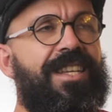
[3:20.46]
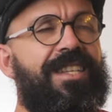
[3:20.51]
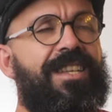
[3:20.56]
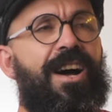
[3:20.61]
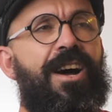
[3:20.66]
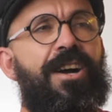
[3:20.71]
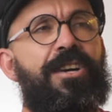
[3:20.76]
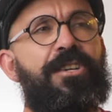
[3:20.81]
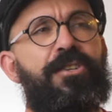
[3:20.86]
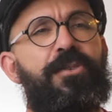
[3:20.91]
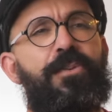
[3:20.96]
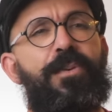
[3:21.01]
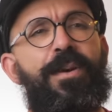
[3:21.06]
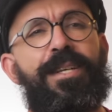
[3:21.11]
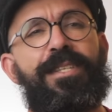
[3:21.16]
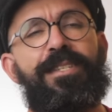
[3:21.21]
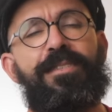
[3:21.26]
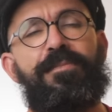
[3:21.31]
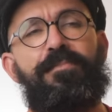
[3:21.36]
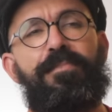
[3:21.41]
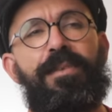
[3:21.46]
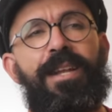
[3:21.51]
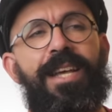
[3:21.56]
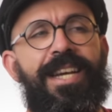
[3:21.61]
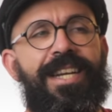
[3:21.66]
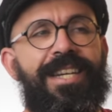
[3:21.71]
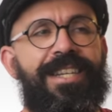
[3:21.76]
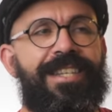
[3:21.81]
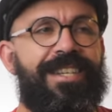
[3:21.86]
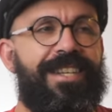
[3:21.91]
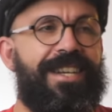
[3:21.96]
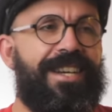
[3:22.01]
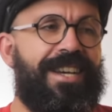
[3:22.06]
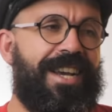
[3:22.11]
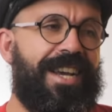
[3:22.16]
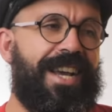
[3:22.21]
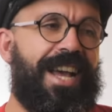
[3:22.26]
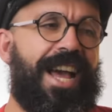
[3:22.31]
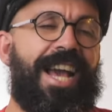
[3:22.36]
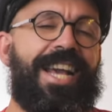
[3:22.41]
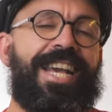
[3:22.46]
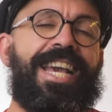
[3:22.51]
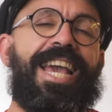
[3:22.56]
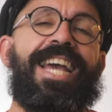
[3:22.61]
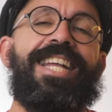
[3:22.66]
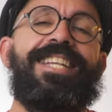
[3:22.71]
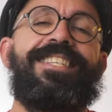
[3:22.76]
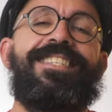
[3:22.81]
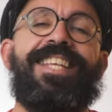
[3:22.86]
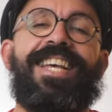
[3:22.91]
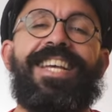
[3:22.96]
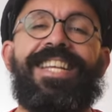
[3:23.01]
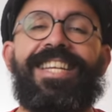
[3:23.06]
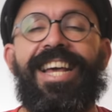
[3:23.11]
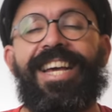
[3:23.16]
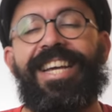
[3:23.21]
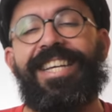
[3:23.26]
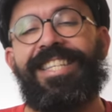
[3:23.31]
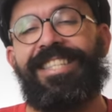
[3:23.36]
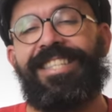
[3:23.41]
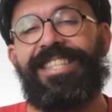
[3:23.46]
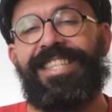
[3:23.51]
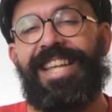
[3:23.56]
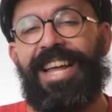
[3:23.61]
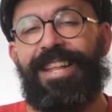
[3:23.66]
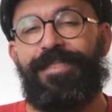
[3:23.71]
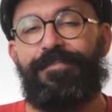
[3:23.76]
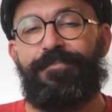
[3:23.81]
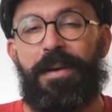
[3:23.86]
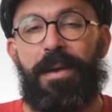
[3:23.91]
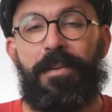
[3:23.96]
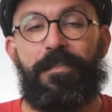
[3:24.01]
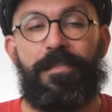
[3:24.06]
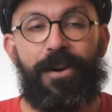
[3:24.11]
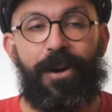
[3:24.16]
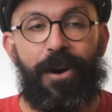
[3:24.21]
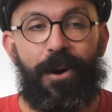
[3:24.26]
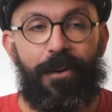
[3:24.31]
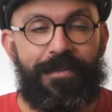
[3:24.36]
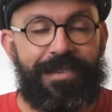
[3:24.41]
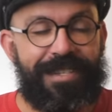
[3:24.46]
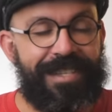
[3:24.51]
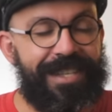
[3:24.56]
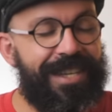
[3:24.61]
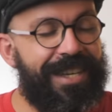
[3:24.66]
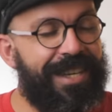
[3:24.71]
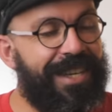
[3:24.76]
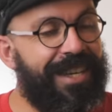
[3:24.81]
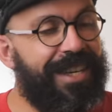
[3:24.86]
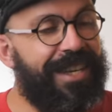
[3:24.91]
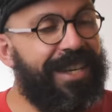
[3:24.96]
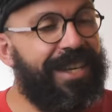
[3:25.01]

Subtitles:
hard to explain, I can't say it like it's sandpaper obviously,